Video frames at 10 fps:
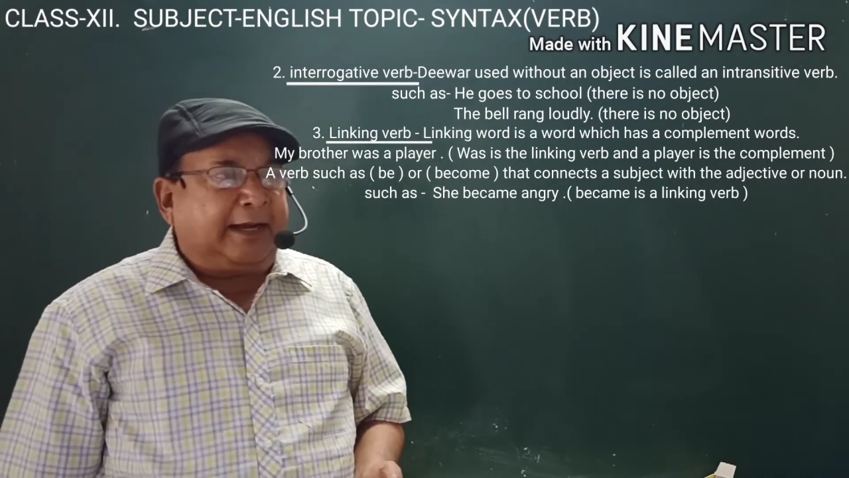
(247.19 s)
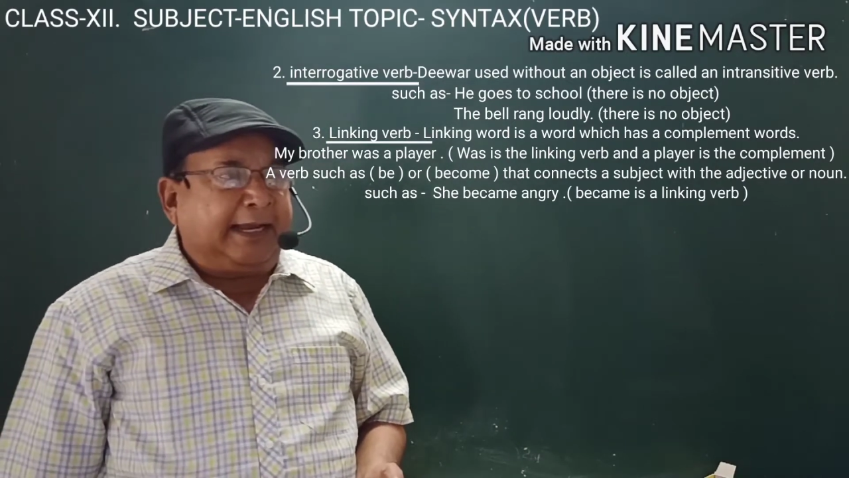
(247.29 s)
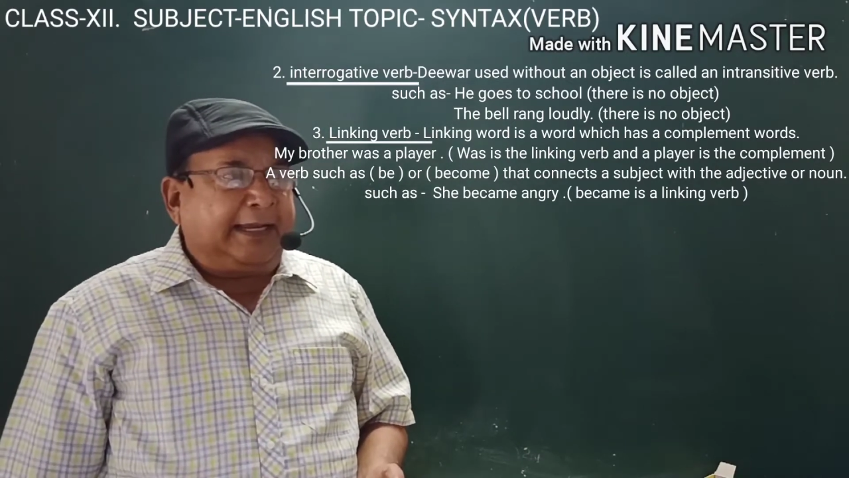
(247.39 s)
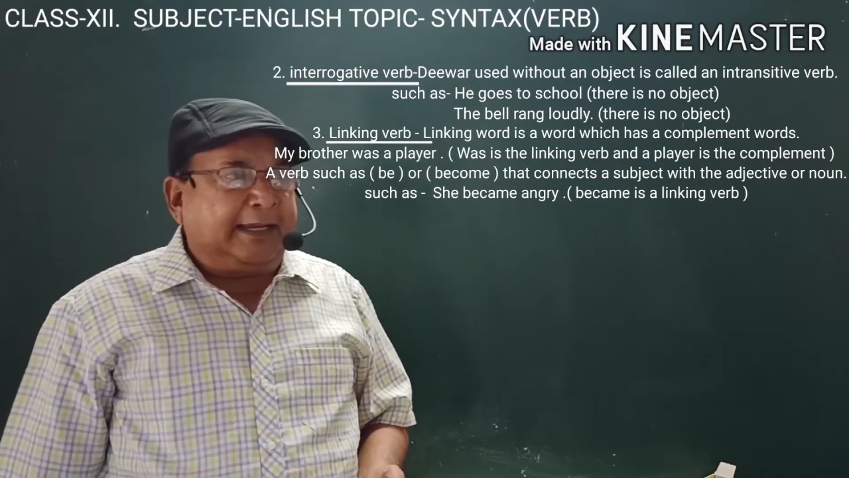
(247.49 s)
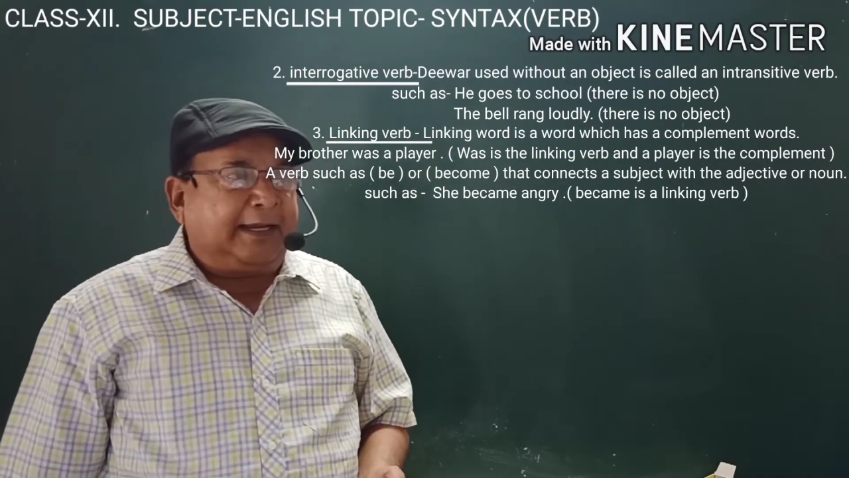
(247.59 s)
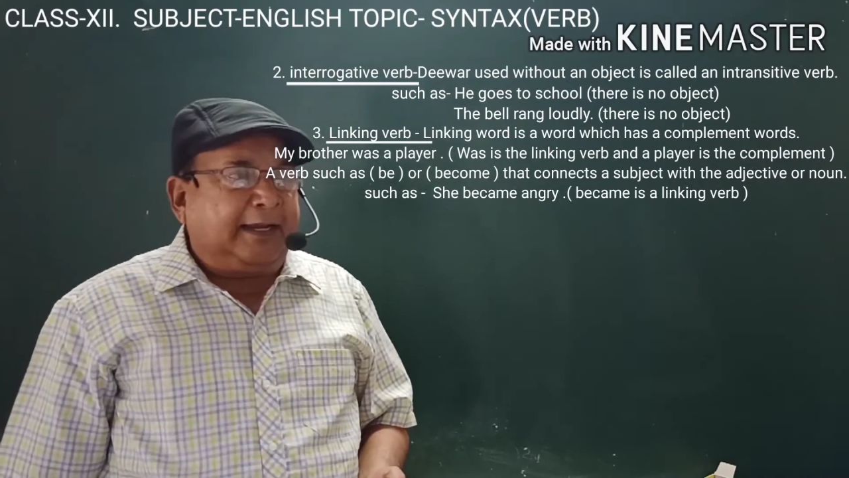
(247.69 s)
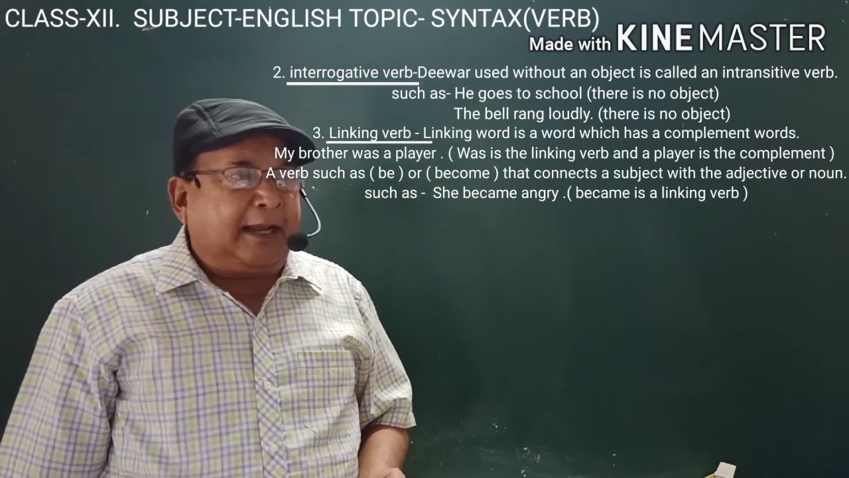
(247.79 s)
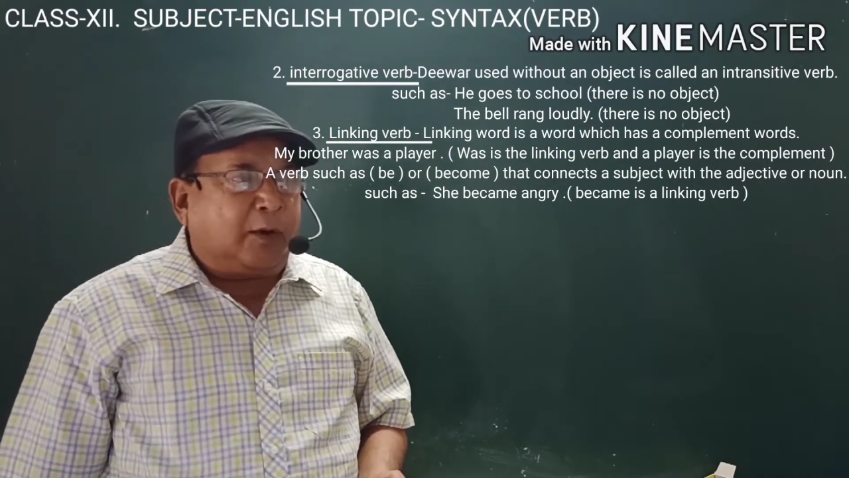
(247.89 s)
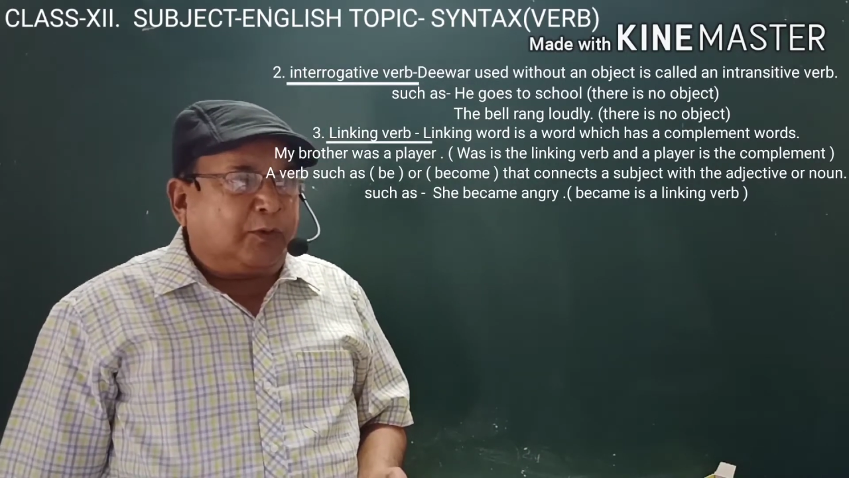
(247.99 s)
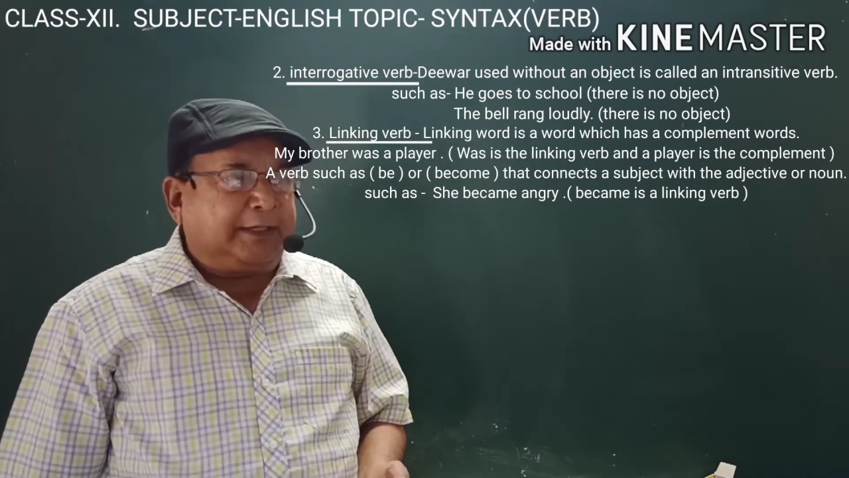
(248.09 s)
rang
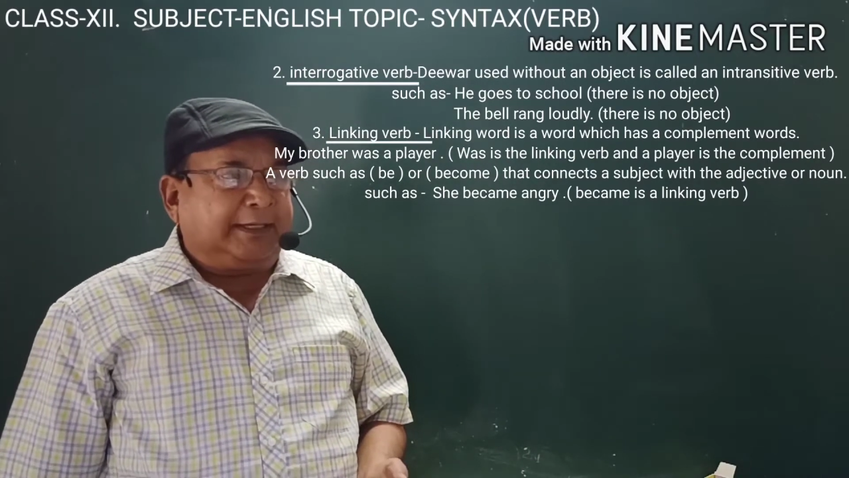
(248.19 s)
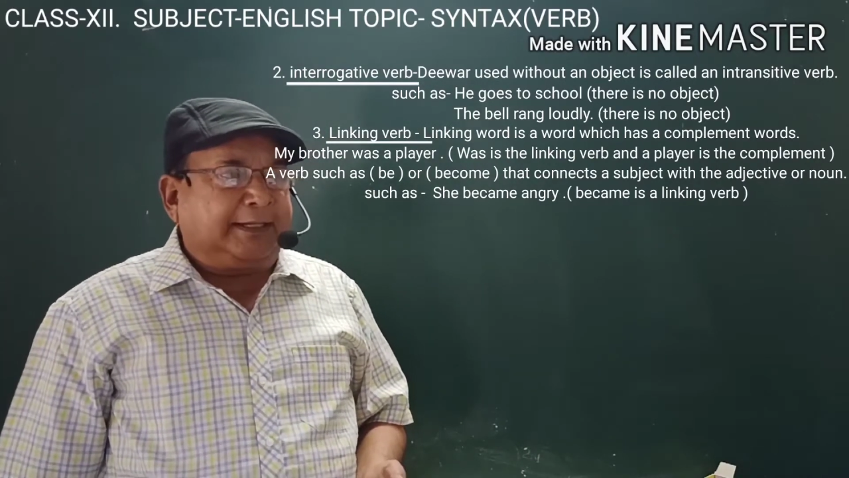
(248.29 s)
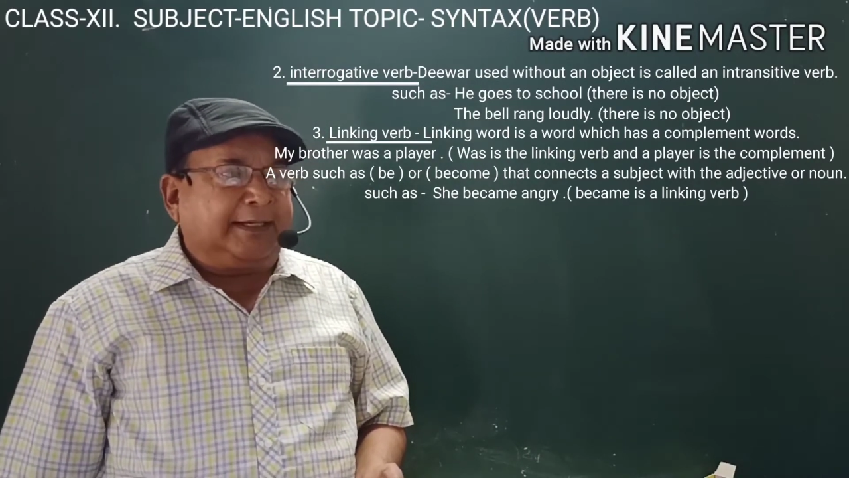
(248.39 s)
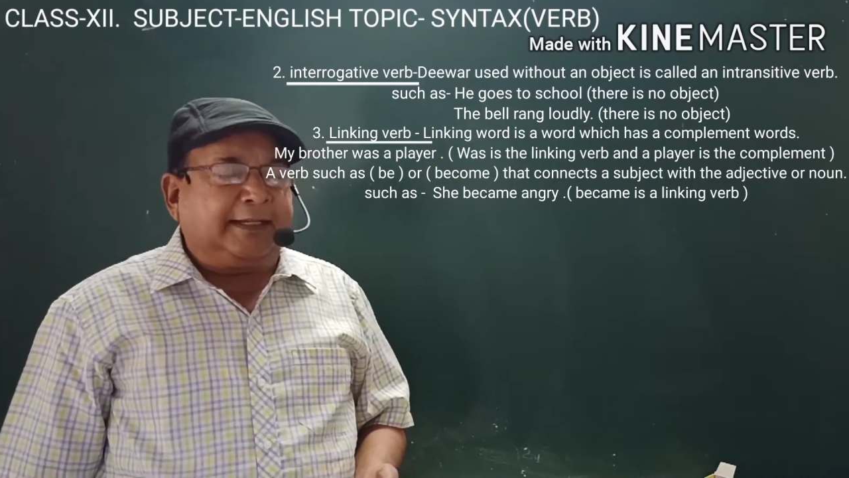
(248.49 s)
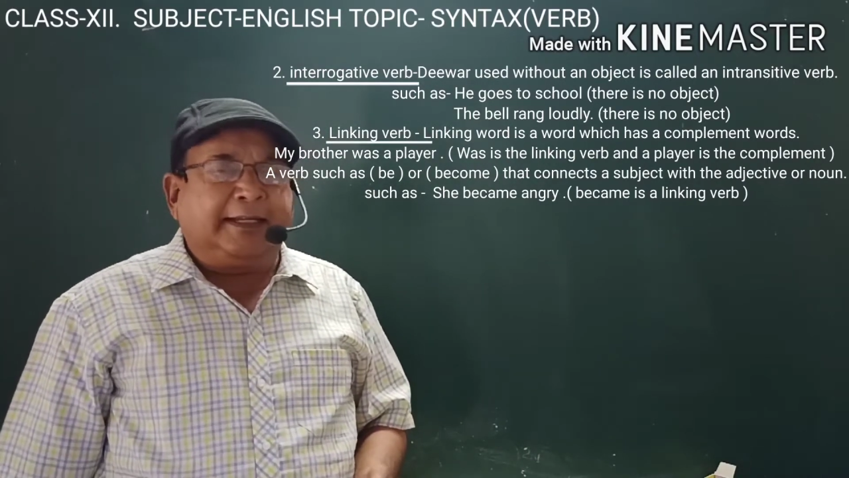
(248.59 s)
loudly.